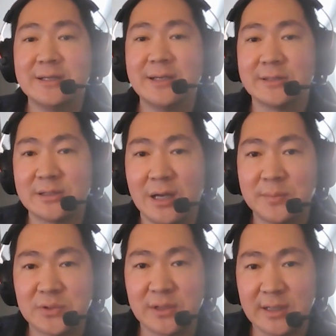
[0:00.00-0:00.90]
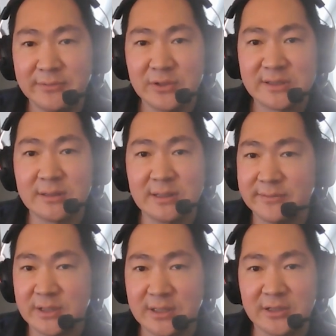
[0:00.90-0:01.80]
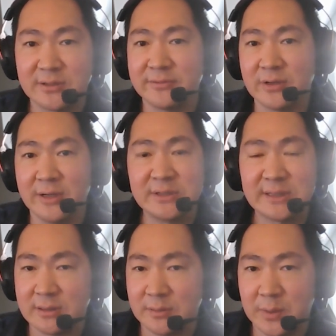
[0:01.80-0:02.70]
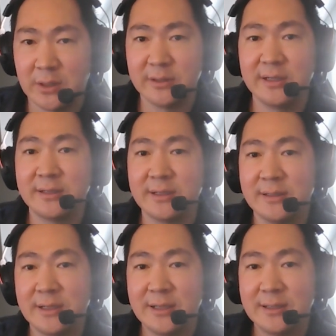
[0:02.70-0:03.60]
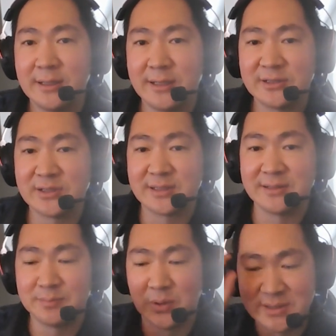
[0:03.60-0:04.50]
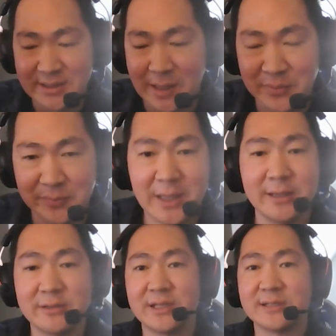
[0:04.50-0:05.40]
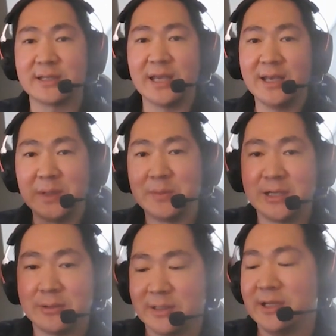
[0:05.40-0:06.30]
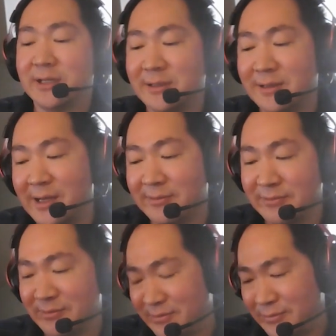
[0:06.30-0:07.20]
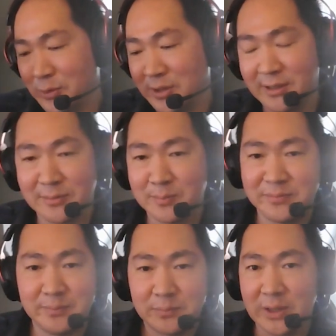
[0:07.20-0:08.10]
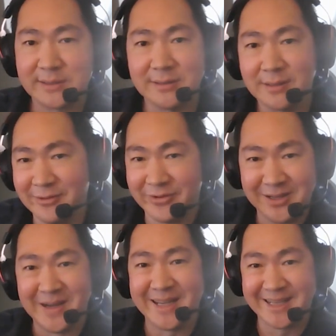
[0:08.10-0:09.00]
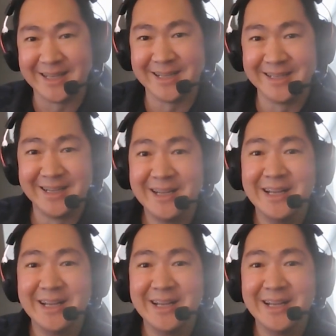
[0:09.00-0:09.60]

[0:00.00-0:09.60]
as an option on every single invitation for every single party. And it puts it top of mind, right? It's like, hey, maybe I don't need that 40th present for my kid,